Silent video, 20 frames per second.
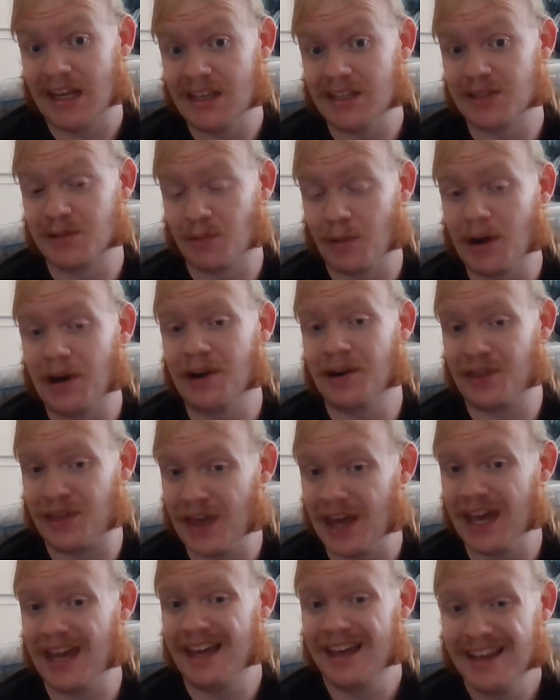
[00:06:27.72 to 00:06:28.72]
This is where
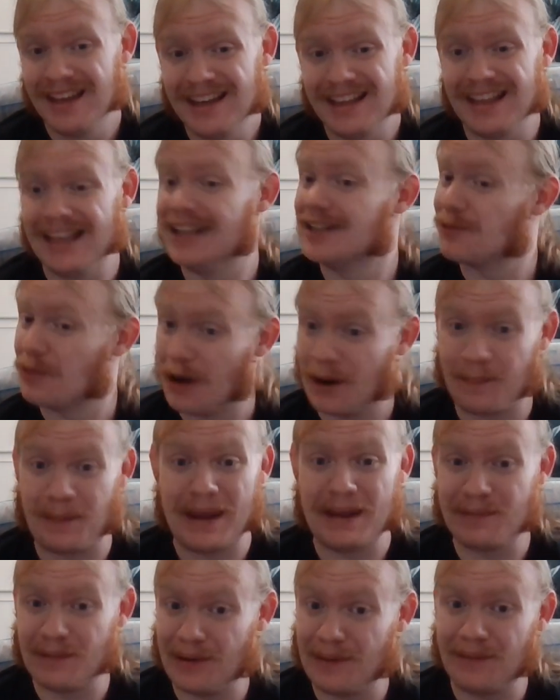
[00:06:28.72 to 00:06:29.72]
this is where
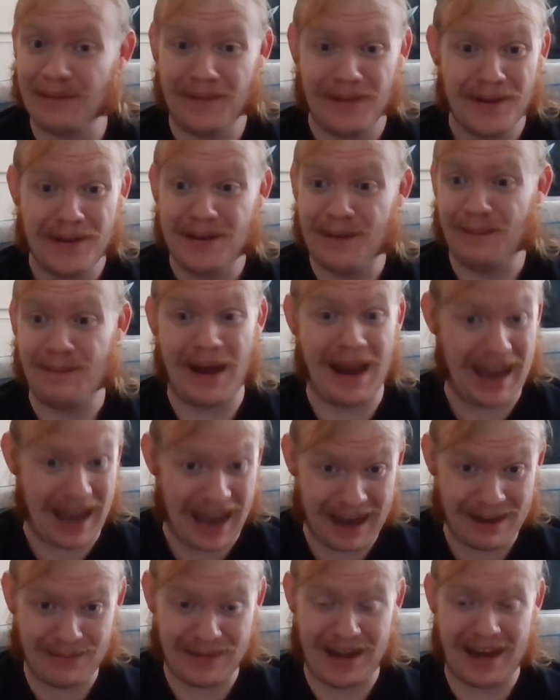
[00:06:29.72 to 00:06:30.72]
people might
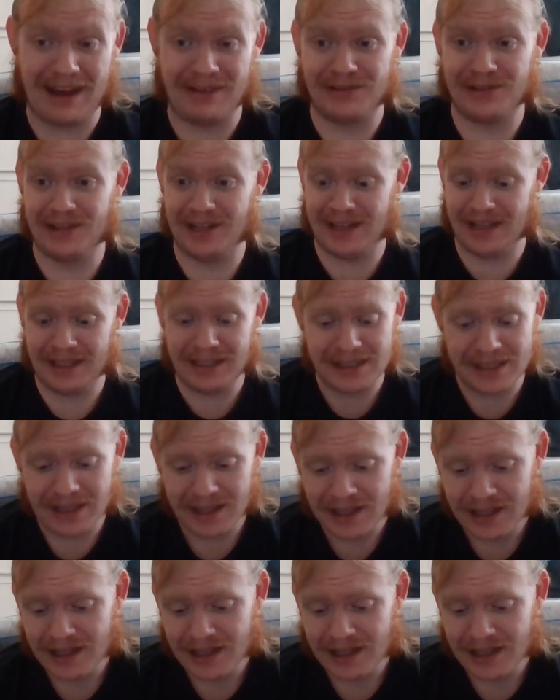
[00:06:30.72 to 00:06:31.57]
hate me after this.